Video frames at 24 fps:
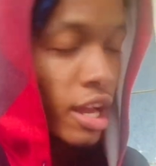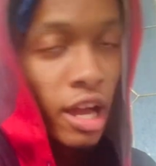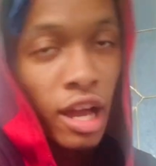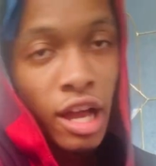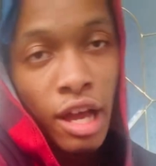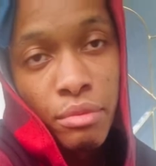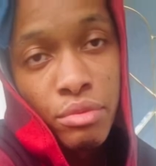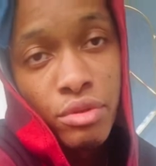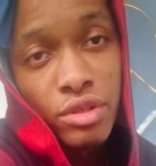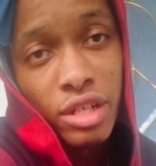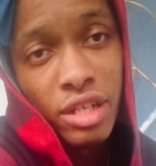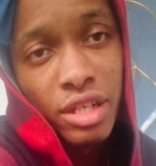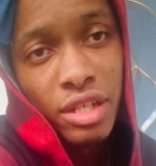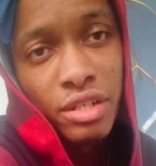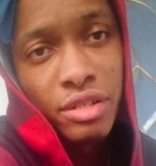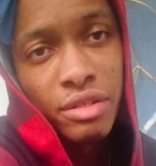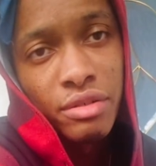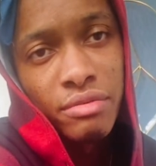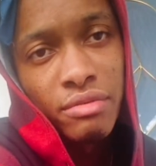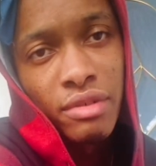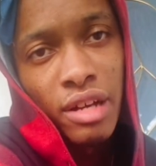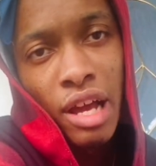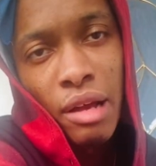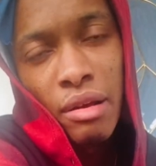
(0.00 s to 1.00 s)
I'm trying to
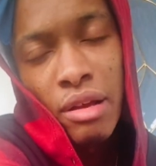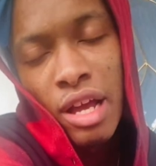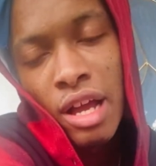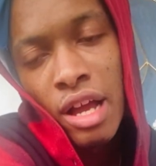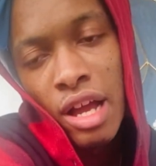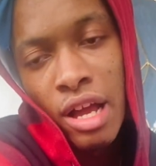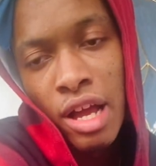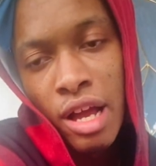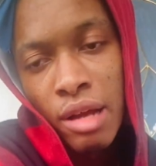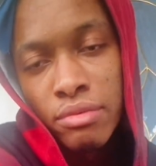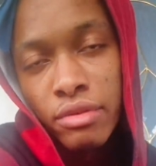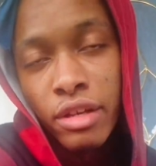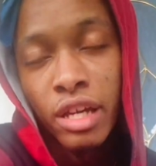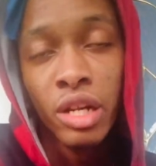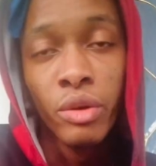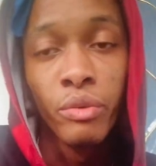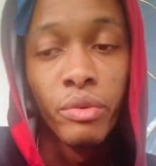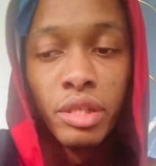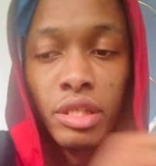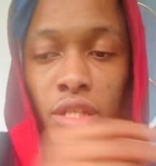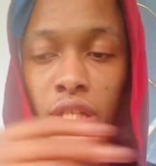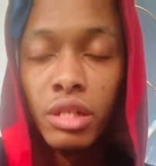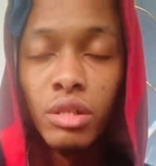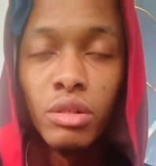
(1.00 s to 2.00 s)
I, am trying to
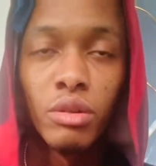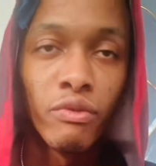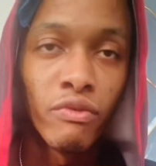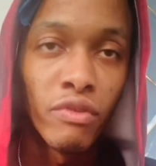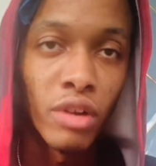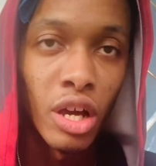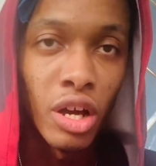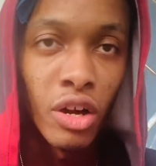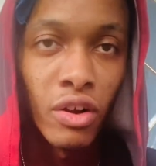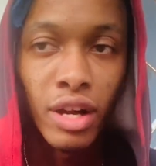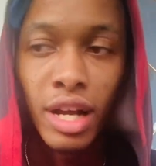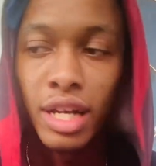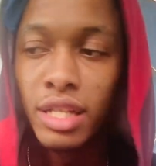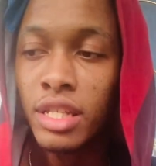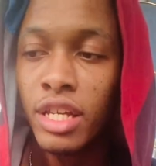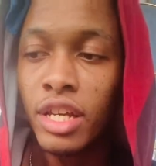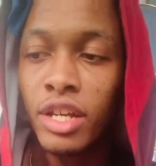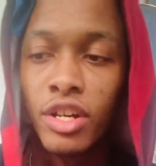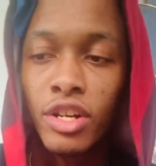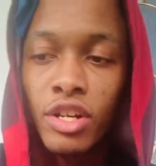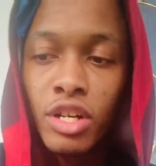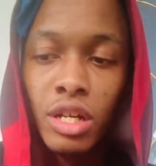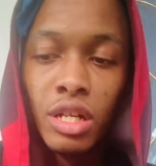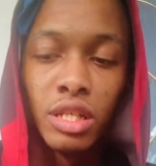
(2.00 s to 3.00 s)
retain the vlog I
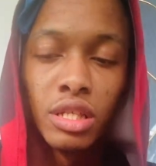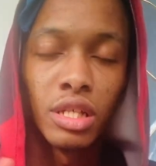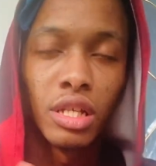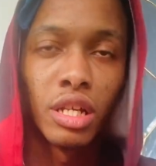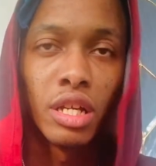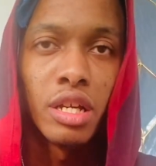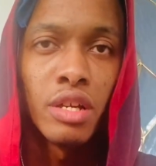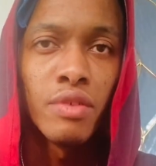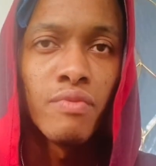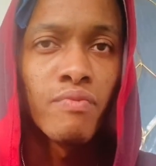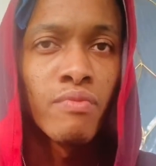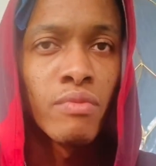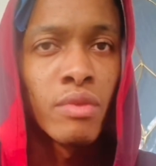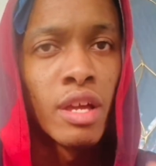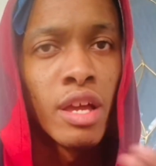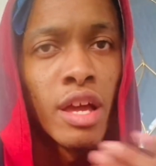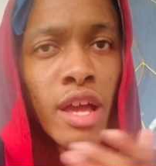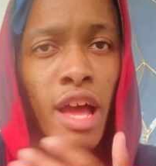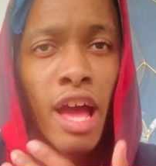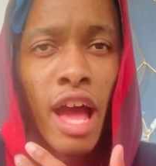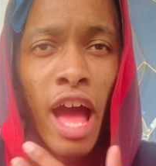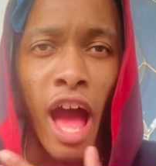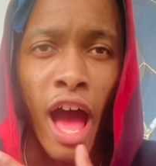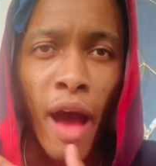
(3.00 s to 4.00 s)
did earlier today.
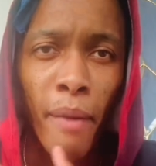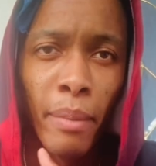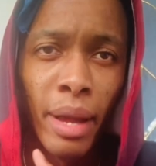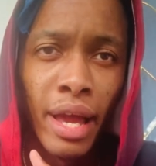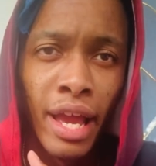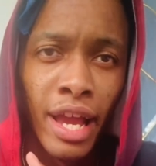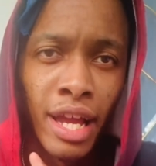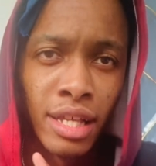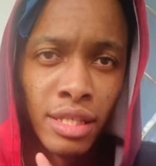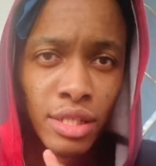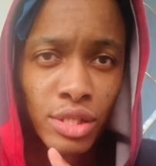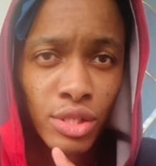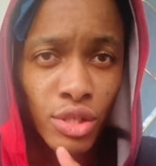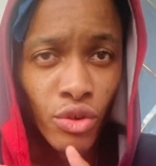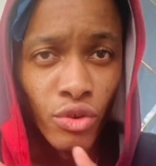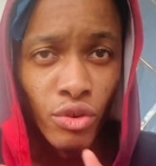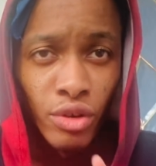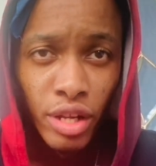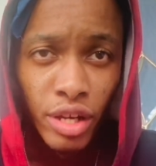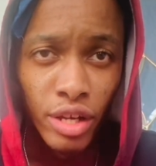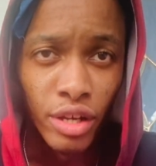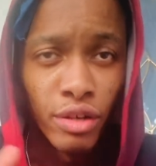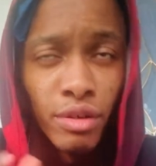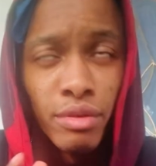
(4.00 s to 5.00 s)
I'm gonna add this
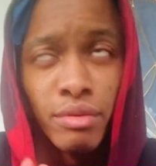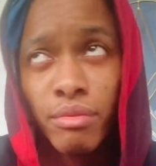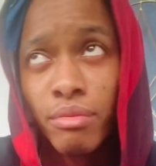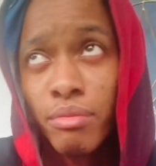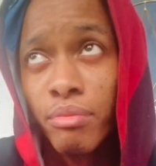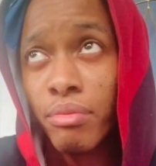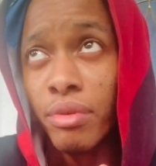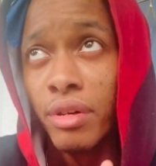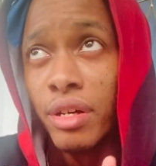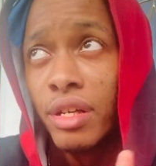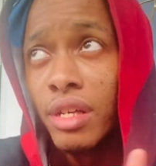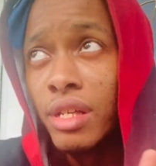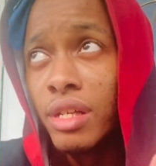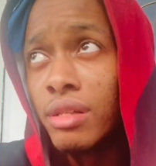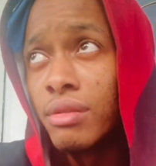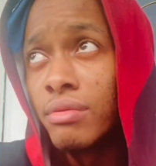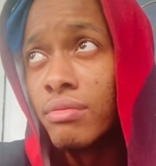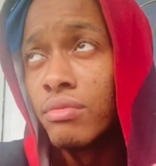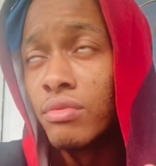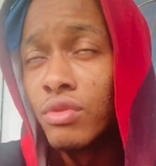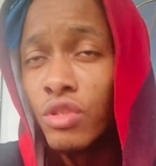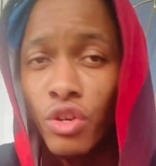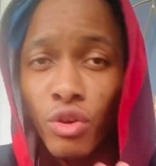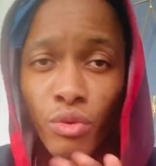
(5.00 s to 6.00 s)
on now, but
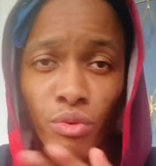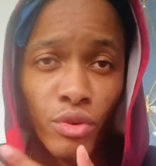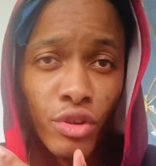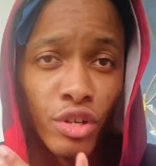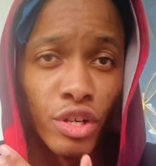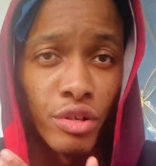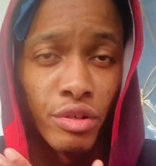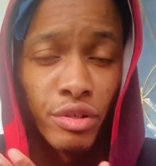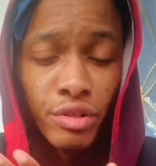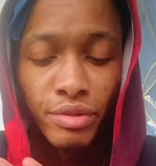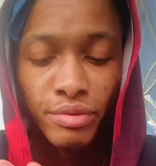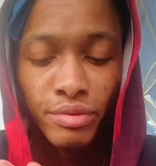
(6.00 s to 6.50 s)
don't worry.